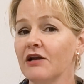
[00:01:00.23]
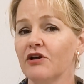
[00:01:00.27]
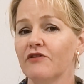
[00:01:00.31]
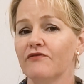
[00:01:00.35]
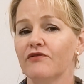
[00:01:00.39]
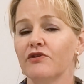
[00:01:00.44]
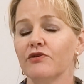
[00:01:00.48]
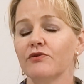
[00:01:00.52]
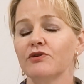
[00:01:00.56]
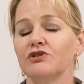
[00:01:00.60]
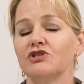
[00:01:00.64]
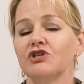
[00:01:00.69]
aloe
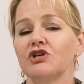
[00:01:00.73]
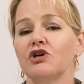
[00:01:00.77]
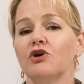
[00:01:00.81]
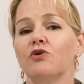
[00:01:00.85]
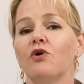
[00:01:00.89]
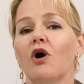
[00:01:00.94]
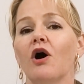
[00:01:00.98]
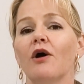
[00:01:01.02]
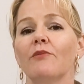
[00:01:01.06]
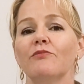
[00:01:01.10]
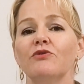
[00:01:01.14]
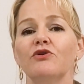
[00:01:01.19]
vera gel,
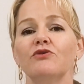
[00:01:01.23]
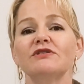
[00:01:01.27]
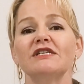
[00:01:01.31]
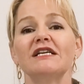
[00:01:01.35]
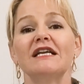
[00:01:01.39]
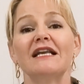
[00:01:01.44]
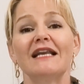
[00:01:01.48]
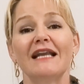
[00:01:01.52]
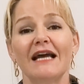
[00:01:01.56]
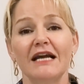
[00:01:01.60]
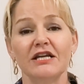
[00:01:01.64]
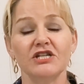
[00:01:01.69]
I'm
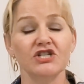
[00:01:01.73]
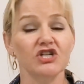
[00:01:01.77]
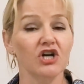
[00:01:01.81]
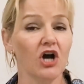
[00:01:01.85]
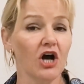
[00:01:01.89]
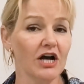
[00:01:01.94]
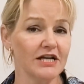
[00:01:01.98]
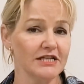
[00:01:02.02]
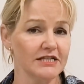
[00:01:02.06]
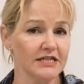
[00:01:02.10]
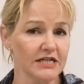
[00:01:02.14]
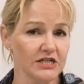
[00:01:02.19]
using nature
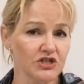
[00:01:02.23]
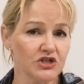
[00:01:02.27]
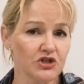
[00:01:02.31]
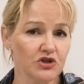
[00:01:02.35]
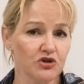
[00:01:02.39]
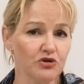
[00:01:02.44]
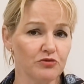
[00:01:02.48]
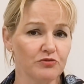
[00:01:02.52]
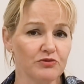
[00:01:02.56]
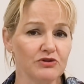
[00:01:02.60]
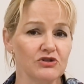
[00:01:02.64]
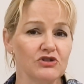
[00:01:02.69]

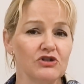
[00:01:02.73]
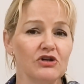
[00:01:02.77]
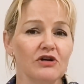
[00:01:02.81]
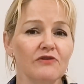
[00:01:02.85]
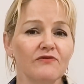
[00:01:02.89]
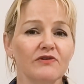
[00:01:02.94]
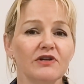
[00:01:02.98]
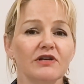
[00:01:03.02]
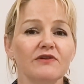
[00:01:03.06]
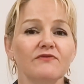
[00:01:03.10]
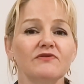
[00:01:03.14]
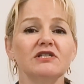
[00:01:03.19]
identical
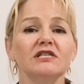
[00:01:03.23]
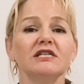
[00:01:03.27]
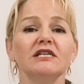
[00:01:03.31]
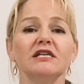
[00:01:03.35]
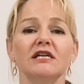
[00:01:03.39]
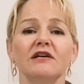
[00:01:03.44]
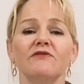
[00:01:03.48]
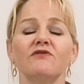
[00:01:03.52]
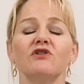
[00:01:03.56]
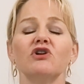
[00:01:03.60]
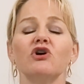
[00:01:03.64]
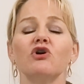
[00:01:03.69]
preservatives to
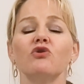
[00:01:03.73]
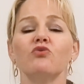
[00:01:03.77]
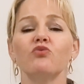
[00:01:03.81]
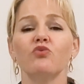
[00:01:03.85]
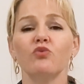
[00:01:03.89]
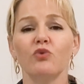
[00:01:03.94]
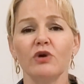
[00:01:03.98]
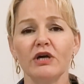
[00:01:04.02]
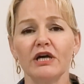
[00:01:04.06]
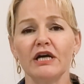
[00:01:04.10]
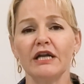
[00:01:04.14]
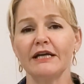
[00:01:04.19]
give it a
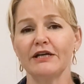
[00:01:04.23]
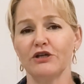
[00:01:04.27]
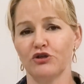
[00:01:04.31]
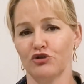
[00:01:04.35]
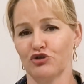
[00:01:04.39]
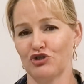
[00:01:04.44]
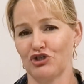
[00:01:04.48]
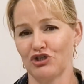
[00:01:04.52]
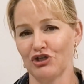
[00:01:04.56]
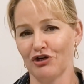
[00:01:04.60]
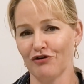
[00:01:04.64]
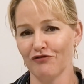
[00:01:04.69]
really
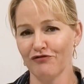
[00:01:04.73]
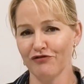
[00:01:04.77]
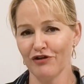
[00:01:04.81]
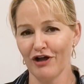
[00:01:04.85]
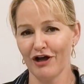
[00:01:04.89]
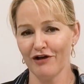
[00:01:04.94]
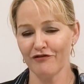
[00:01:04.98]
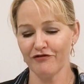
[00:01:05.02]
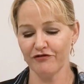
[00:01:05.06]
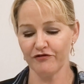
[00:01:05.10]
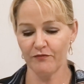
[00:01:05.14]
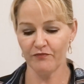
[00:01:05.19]
good shelf
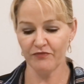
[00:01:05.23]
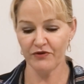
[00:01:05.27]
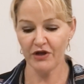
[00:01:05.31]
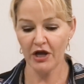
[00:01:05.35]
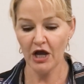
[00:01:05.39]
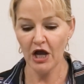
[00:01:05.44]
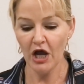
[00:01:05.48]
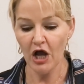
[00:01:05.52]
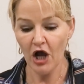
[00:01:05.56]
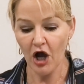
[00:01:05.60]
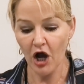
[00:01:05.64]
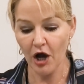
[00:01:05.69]
life.
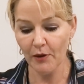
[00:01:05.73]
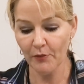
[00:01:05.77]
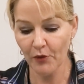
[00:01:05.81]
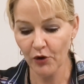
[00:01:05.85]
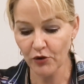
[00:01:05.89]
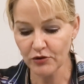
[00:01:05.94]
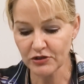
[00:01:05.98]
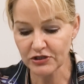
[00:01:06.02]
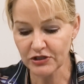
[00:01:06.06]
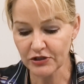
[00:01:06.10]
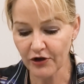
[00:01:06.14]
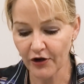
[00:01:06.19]
I'm
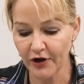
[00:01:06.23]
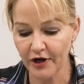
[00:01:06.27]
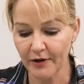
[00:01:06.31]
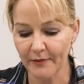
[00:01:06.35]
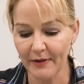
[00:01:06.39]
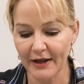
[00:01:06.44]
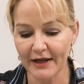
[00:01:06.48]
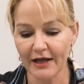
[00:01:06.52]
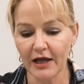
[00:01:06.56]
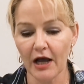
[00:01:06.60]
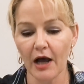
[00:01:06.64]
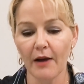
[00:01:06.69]
also going to
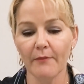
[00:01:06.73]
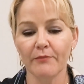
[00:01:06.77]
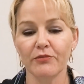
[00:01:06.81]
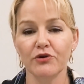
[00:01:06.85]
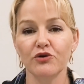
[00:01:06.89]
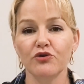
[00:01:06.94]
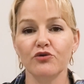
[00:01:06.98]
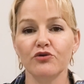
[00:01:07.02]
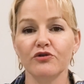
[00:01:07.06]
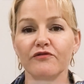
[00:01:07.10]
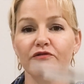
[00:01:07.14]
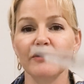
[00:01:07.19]
make a
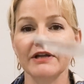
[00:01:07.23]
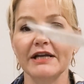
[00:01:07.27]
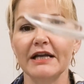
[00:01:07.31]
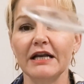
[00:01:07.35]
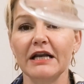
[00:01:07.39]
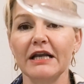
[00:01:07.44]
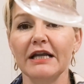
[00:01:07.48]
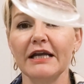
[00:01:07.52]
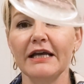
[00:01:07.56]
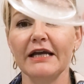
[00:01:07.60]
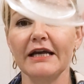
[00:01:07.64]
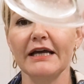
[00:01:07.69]
beautifully
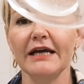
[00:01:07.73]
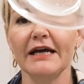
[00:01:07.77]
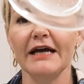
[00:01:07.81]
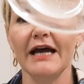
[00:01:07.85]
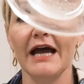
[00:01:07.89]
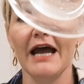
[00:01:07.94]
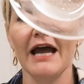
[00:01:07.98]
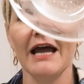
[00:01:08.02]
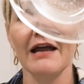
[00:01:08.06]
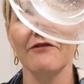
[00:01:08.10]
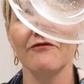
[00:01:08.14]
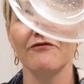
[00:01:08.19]
clear
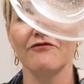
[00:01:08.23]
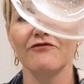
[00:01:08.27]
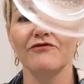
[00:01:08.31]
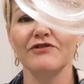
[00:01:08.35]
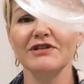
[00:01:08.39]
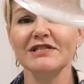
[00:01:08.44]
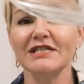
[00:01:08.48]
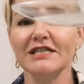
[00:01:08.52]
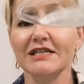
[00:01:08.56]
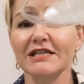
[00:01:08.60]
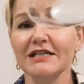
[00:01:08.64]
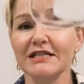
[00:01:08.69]
and
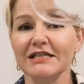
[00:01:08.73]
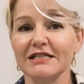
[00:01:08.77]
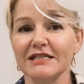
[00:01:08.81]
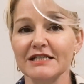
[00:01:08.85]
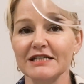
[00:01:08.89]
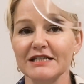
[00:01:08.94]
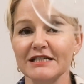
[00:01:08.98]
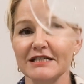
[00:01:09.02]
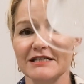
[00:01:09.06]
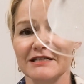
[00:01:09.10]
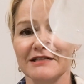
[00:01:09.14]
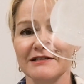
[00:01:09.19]

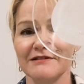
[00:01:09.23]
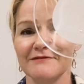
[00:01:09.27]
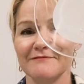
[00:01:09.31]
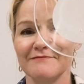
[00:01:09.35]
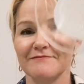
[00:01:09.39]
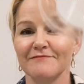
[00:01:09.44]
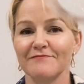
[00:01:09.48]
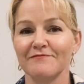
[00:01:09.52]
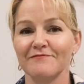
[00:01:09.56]
viscous